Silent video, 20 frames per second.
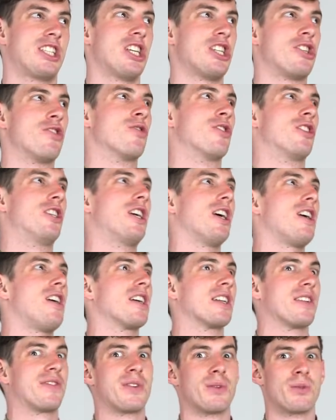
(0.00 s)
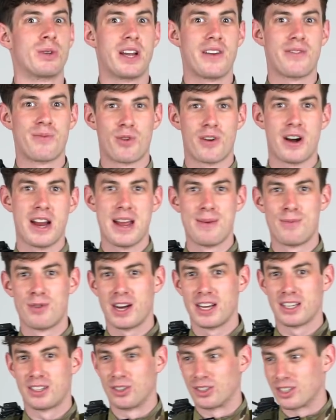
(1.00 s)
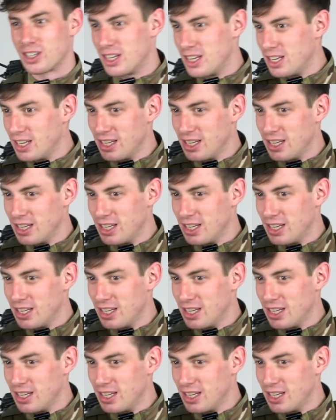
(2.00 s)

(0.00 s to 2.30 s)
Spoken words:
oh God, if I would have more ammo, I could